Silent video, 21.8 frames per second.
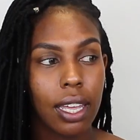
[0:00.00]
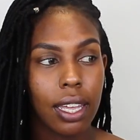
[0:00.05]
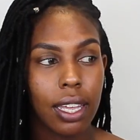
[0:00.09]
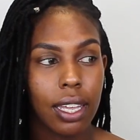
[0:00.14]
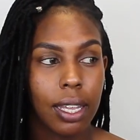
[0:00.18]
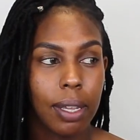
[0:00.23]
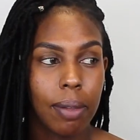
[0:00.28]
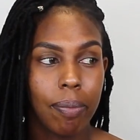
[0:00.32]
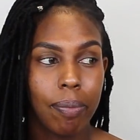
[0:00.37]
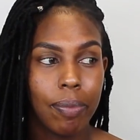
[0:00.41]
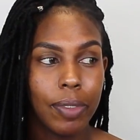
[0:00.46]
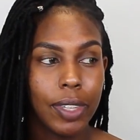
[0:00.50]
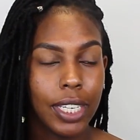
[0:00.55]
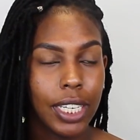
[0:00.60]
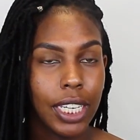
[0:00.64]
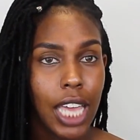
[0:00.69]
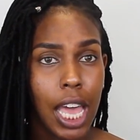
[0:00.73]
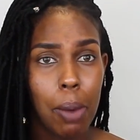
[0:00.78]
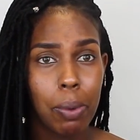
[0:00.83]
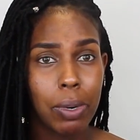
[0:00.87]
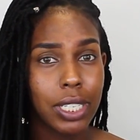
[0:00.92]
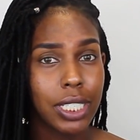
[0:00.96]
um,
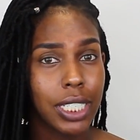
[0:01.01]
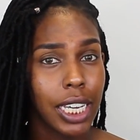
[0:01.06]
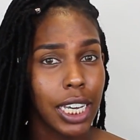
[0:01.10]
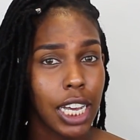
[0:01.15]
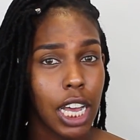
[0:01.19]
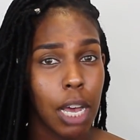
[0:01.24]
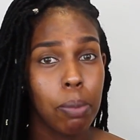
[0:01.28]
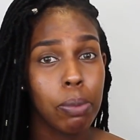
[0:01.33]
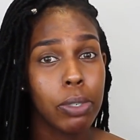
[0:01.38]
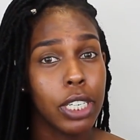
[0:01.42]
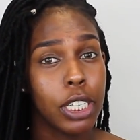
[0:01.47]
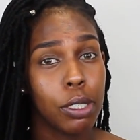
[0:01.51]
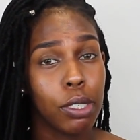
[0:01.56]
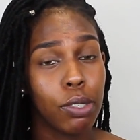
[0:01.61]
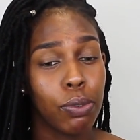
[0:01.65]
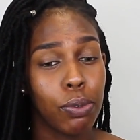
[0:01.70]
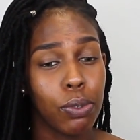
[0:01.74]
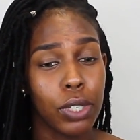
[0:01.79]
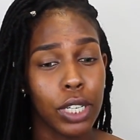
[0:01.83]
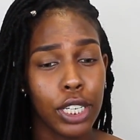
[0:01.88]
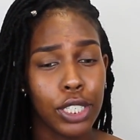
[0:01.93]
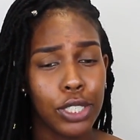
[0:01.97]
I want to say a couple days
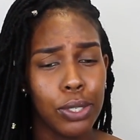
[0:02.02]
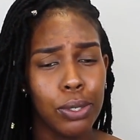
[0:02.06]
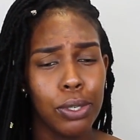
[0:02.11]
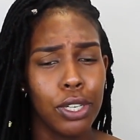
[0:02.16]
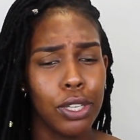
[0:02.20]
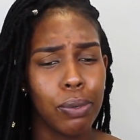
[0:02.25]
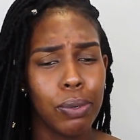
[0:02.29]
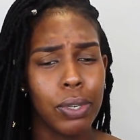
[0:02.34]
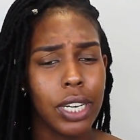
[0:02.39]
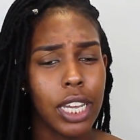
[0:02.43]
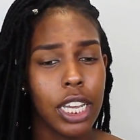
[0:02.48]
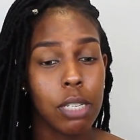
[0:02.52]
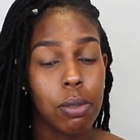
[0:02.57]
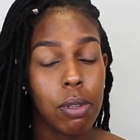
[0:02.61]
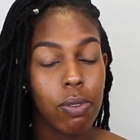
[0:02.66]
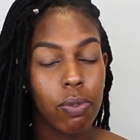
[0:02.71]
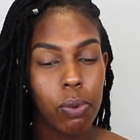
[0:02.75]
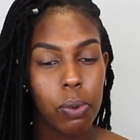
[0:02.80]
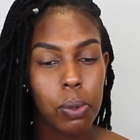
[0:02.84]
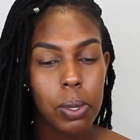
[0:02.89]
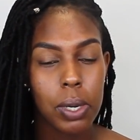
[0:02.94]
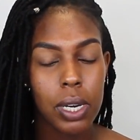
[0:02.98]
before, like two to three days
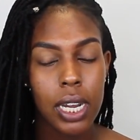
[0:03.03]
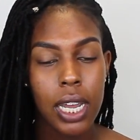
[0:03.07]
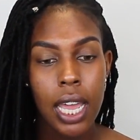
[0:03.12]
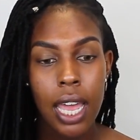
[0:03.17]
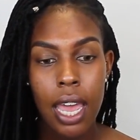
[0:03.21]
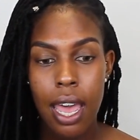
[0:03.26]
before.